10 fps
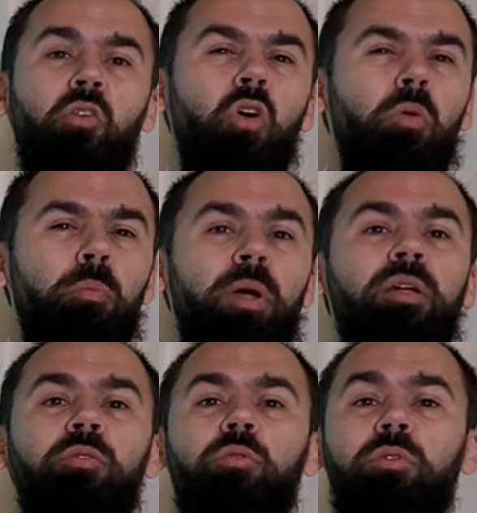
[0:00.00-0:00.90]

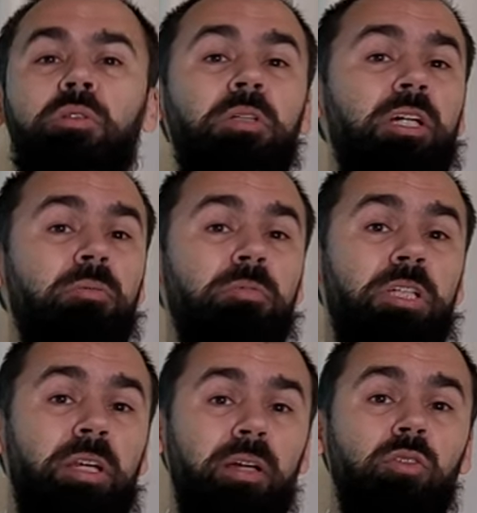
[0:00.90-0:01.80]
compared to their
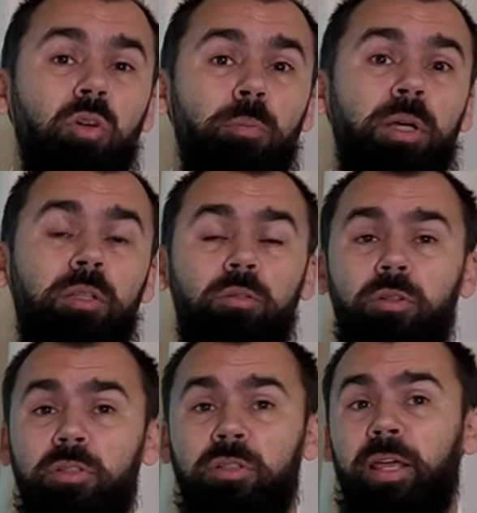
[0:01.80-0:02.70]
direct
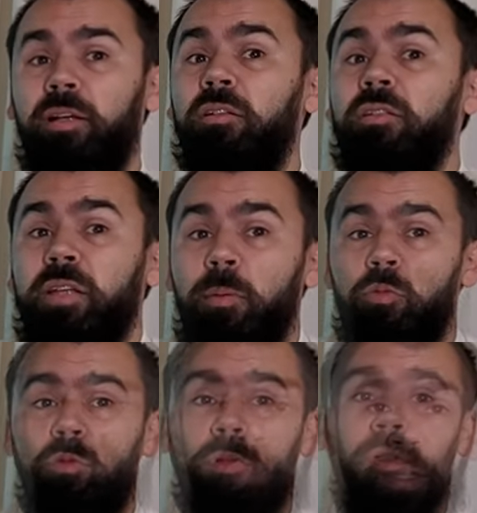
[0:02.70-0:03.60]
competitors like
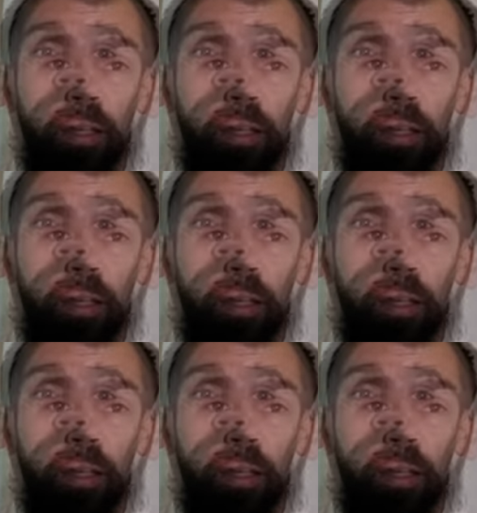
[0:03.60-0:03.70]
Samsung.